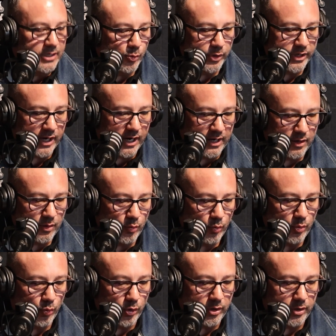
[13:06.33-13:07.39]
know
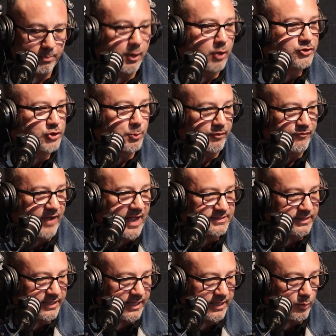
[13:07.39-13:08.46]
we're both super
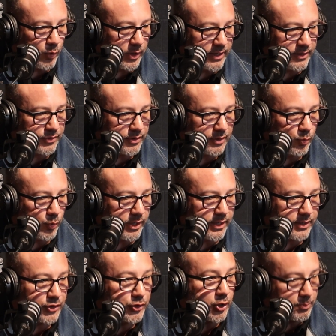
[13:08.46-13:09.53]
fascinated with
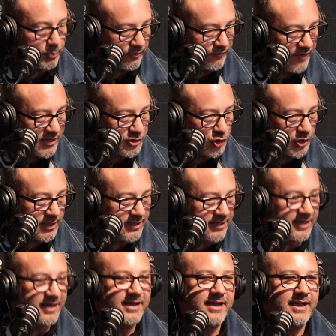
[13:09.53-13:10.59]
your
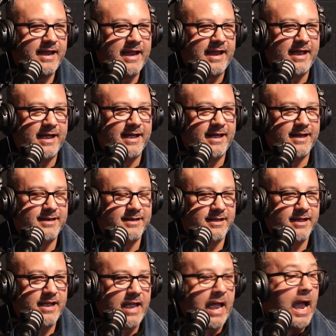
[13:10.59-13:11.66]
profession
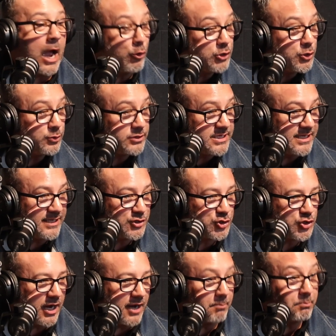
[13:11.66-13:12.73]
and how you
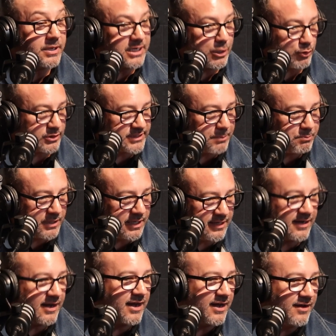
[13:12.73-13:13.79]
teach. Being a
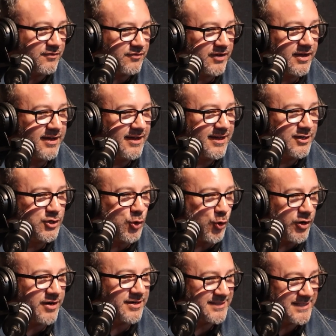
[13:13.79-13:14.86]
recipient of
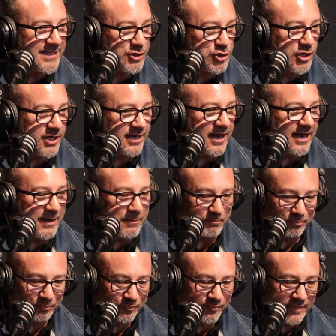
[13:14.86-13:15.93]
your teaching,
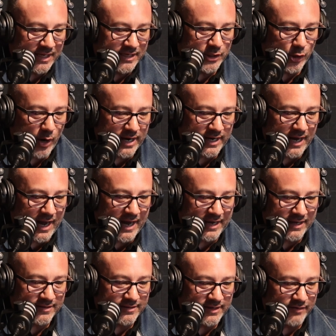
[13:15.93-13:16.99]

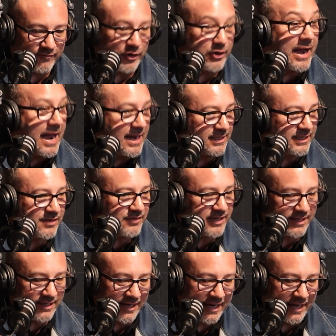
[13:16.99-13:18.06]
I think very highly of
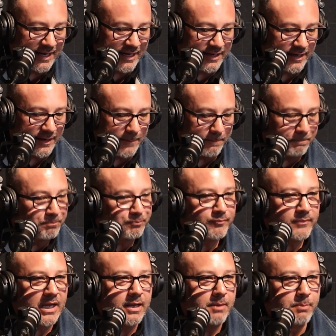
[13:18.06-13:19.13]
it. And
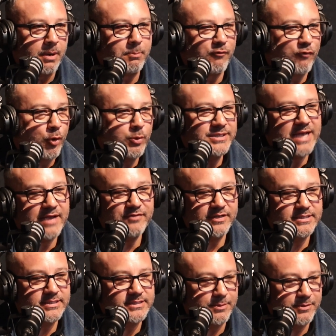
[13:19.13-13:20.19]
but before we dive
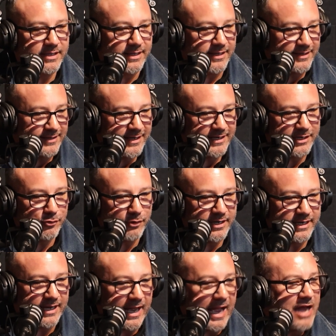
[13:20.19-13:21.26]
into some of the nitty
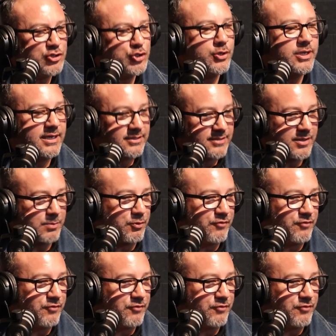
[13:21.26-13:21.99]
gritty, how did you get into the